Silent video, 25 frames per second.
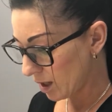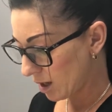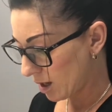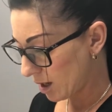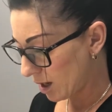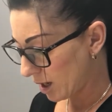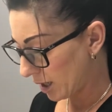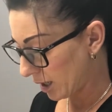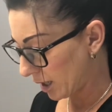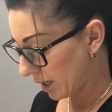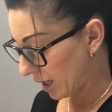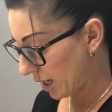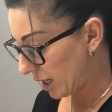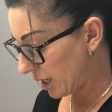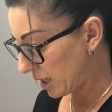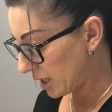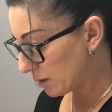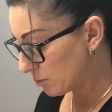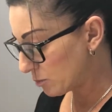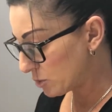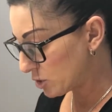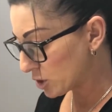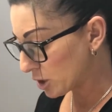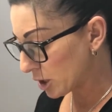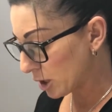Again,
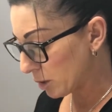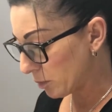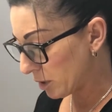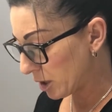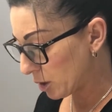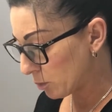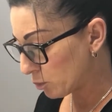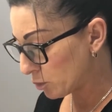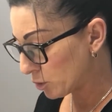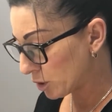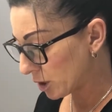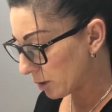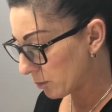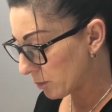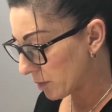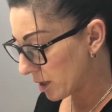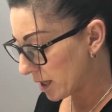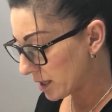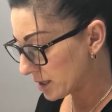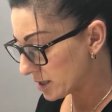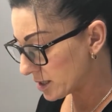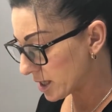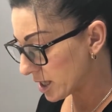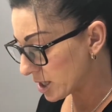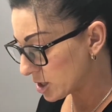I'm just going to be putting
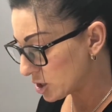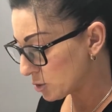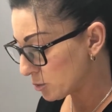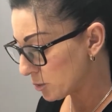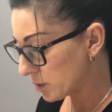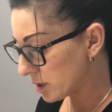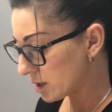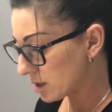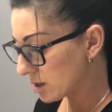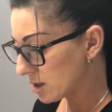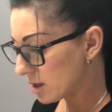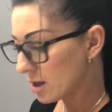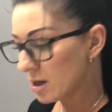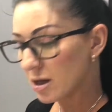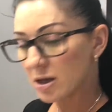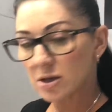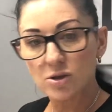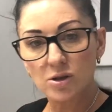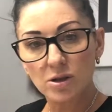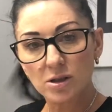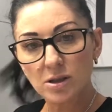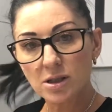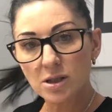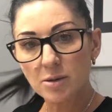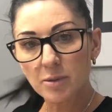my
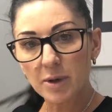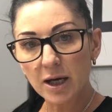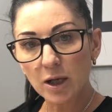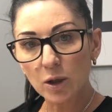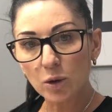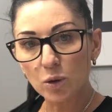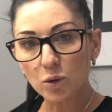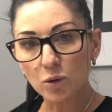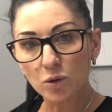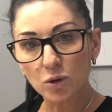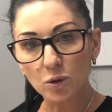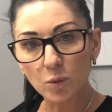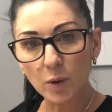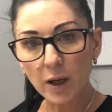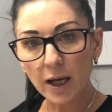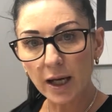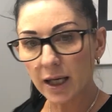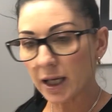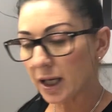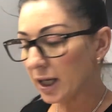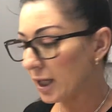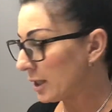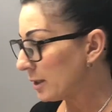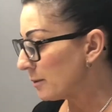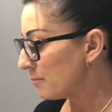attachment just about all the
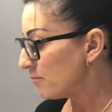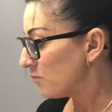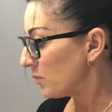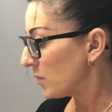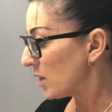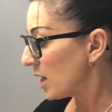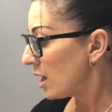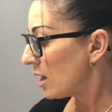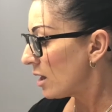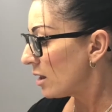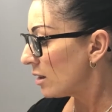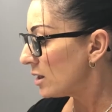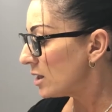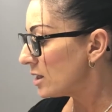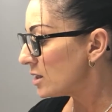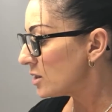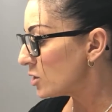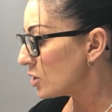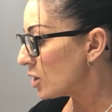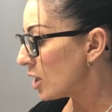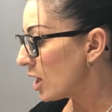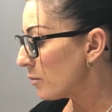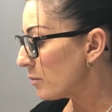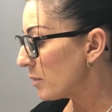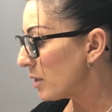way in.
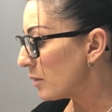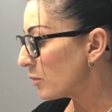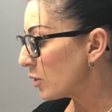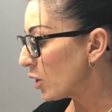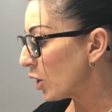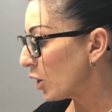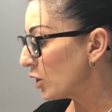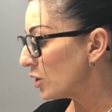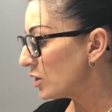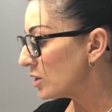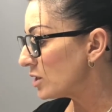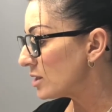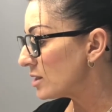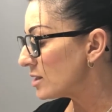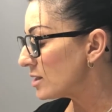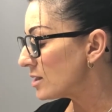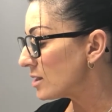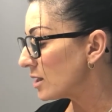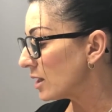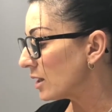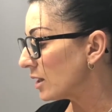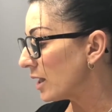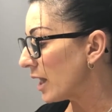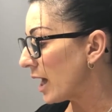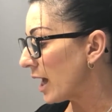This time I'm going to
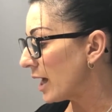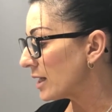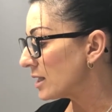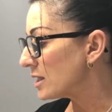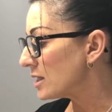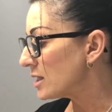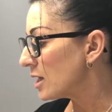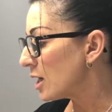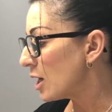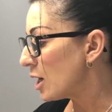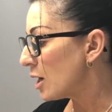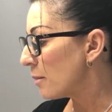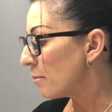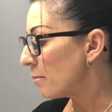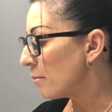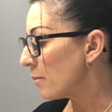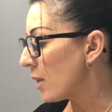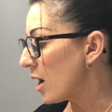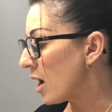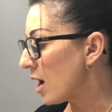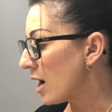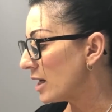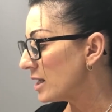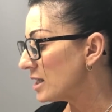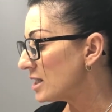select
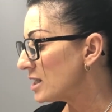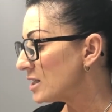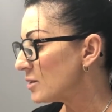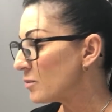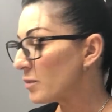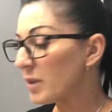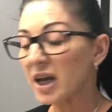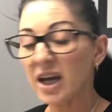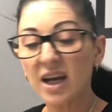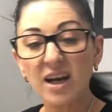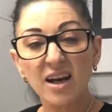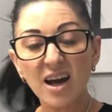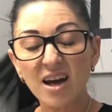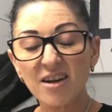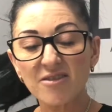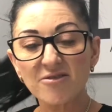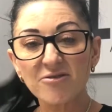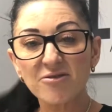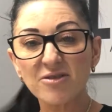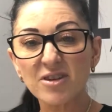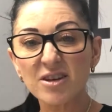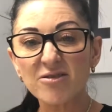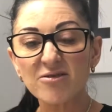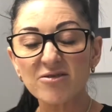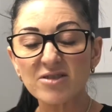my speed at
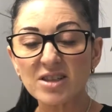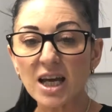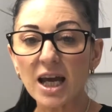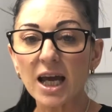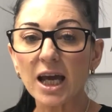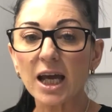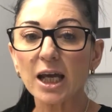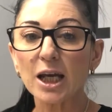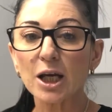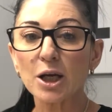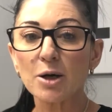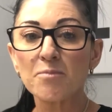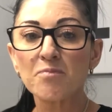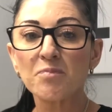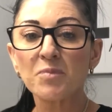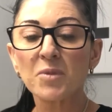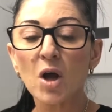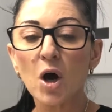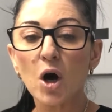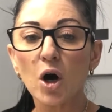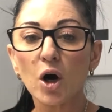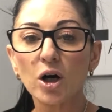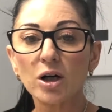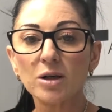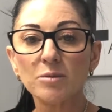15
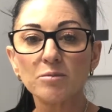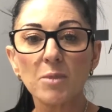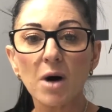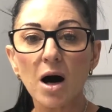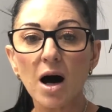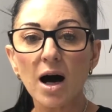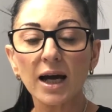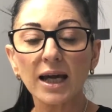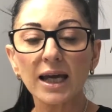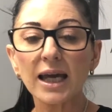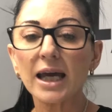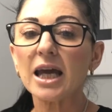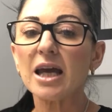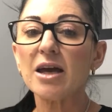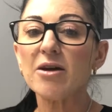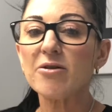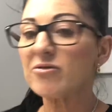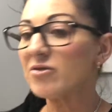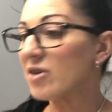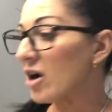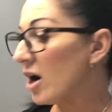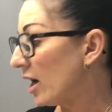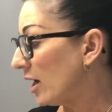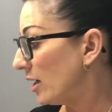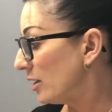on my
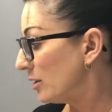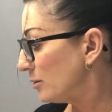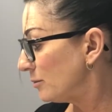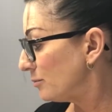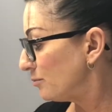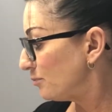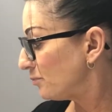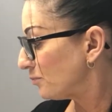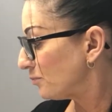e-file.